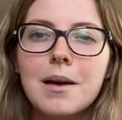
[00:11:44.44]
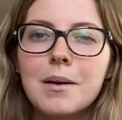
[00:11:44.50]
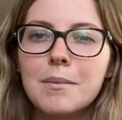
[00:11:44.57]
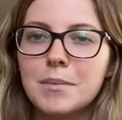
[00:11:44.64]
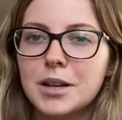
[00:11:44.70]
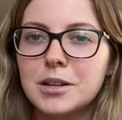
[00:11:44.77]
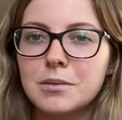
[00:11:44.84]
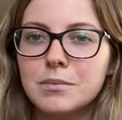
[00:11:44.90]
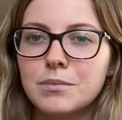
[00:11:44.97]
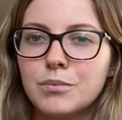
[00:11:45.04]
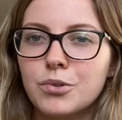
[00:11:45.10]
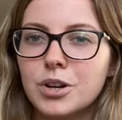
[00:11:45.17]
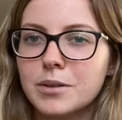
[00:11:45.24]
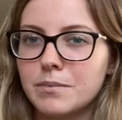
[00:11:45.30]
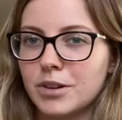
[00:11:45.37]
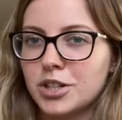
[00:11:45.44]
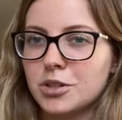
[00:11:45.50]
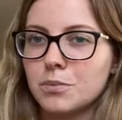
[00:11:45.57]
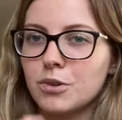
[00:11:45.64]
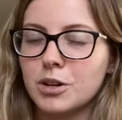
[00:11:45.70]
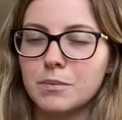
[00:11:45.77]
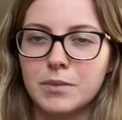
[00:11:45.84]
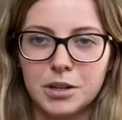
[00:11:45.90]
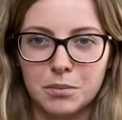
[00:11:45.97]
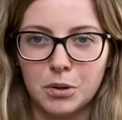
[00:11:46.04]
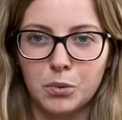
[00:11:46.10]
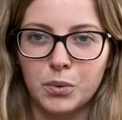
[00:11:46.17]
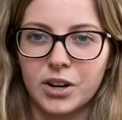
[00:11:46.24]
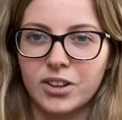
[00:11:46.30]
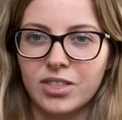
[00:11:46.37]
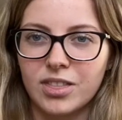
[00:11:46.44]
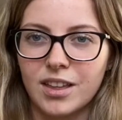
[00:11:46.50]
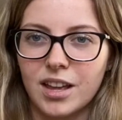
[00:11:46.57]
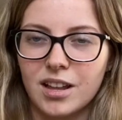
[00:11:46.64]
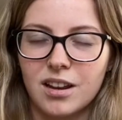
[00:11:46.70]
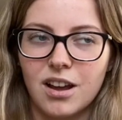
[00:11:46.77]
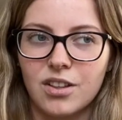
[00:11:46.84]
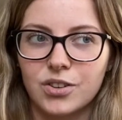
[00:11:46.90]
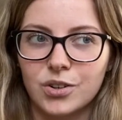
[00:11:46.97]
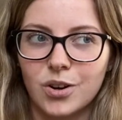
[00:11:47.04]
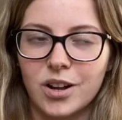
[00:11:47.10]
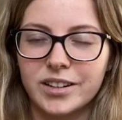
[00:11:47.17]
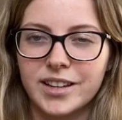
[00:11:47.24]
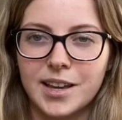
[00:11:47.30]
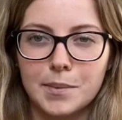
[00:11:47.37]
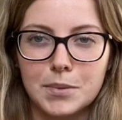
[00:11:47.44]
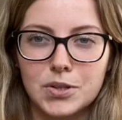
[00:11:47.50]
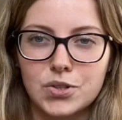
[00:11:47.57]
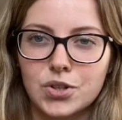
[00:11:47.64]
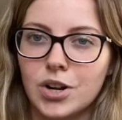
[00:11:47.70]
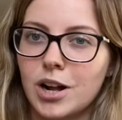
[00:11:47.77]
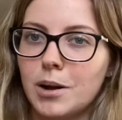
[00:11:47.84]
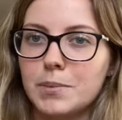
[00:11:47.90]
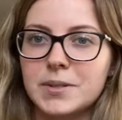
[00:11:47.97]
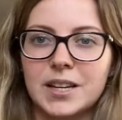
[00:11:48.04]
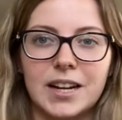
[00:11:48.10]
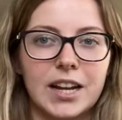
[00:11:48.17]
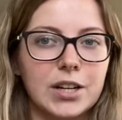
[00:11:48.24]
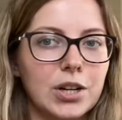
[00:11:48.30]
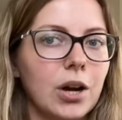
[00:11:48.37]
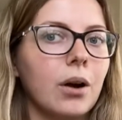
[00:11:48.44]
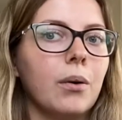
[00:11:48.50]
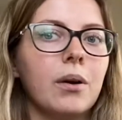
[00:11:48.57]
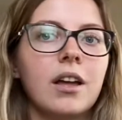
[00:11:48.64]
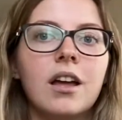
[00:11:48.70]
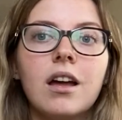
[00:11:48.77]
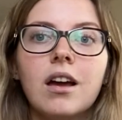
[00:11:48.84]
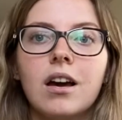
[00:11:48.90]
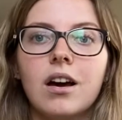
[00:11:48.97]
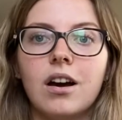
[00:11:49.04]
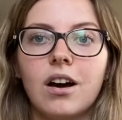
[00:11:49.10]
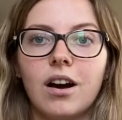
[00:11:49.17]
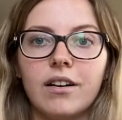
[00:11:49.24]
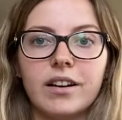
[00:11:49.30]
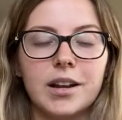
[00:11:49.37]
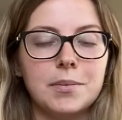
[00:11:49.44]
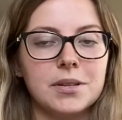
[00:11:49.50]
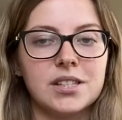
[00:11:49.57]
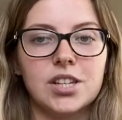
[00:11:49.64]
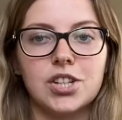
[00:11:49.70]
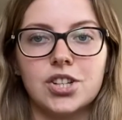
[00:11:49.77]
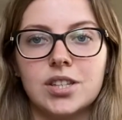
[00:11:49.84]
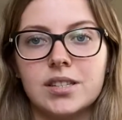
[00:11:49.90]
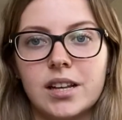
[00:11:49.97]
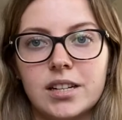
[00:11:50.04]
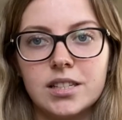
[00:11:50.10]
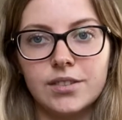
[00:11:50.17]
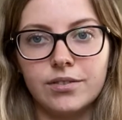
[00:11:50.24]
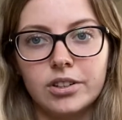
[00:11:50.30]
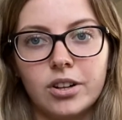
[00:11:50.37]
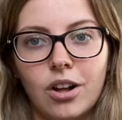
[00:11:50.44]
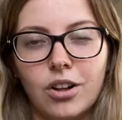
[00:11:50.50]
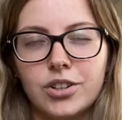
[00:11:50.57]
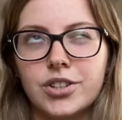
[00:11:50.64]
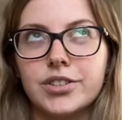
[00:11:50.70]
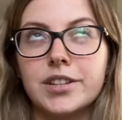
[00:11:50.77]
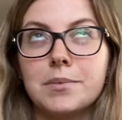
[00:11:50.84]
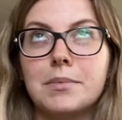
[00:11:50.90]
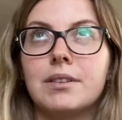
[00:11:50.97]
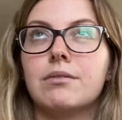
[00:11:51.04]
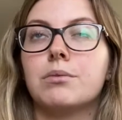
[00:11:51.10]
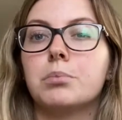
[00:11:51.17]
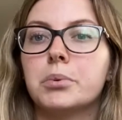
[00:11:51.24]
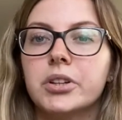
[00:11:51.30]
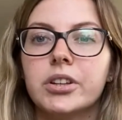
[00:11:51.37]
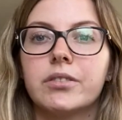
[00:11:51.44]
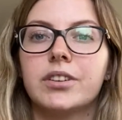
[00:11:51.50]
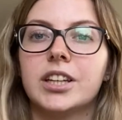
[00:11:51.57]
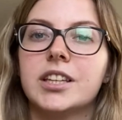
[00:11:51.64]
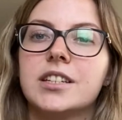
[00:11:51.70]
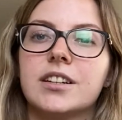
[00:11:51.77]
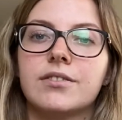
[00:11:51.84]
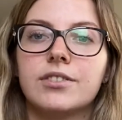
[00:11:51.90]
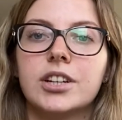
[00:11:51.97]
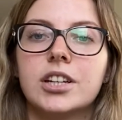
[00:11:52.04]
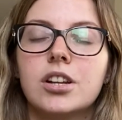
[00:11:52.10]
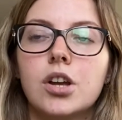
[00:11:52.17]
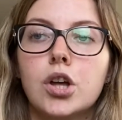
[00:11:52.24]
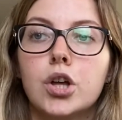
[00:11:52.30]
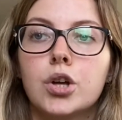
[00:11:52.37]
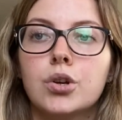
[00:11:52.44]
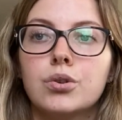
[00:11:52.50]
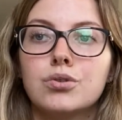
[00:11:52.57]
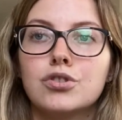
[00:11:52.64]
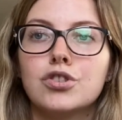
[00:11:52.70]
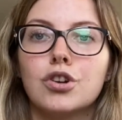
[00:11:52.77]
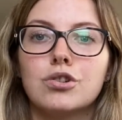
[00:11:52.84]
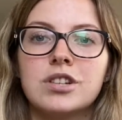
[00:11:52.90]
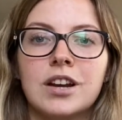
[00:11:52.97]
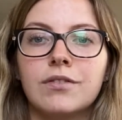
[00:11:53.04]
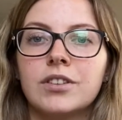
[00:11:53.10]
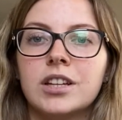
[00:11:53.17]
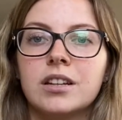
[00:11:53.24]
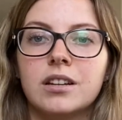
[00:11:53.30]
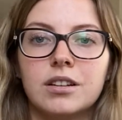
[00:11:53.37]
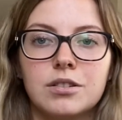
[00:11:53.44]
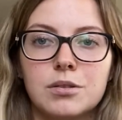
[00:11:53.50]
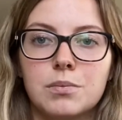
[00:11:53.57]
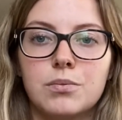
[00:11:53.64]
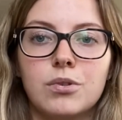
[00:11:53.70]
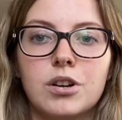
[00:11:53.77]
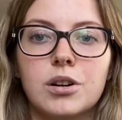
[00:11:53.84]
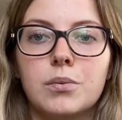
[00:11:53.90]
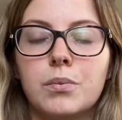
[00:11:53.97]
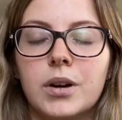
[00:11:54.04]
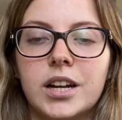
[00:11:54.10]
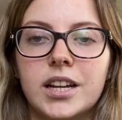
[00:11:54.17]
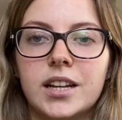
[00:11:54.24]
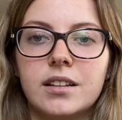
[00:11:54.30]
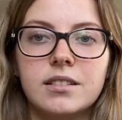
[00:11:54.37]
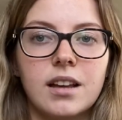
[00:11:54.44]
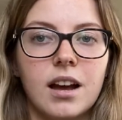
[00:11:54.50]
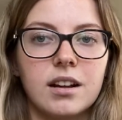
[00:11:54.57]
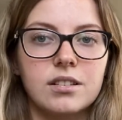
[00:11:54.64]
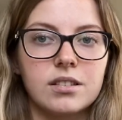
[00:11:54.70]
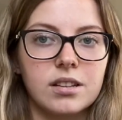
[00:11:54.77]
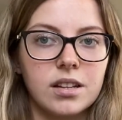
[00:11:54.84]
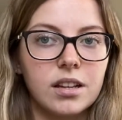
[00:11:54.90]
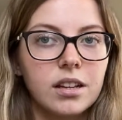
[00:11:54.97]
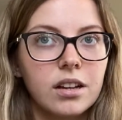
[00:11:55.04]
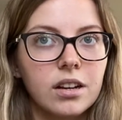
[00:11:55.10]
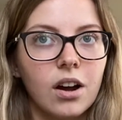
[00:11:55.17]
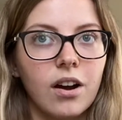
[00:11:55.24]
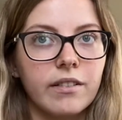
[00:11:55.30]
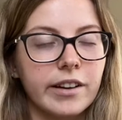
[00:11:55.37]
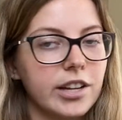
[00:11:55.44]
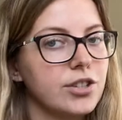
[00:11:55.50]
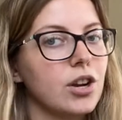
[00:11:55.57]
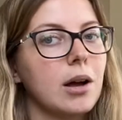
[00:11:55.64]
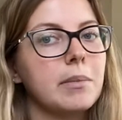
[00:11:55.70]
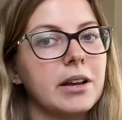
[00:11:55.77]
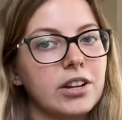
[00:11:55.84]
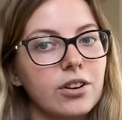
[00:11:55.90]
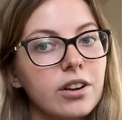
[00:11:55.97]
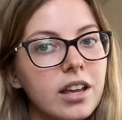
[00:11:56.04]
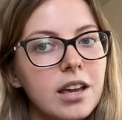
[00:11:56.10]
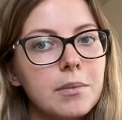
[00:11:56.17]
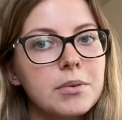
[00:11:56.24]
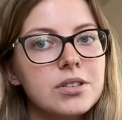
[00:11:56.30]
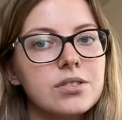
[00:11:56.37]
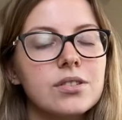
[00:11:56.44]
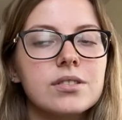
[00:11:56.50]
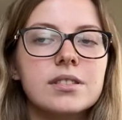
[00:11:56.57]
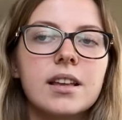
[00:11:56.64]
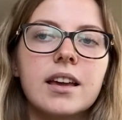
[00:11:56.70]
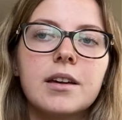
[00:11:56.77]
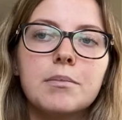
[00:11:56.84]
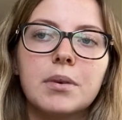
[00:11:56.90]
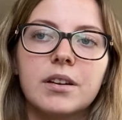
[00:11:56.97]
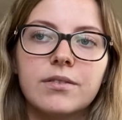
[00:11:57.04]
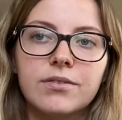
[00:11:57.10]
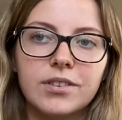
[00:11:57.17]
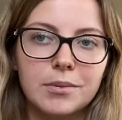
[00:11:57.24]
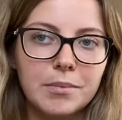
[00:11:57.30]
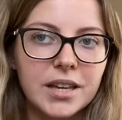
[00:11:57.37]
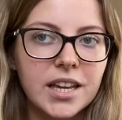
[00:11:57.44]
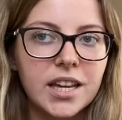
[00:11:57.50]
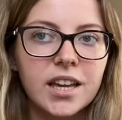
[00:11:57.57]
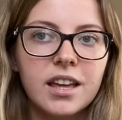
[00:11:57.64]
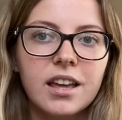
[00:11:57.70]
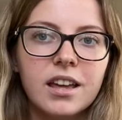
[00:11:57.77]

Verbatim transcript: more, much more minimal work than other on-campus jobs. And I know RA positions at different colleges can be really, really different, so definitely explore what exactly an RA job at your campus looks like. But for me,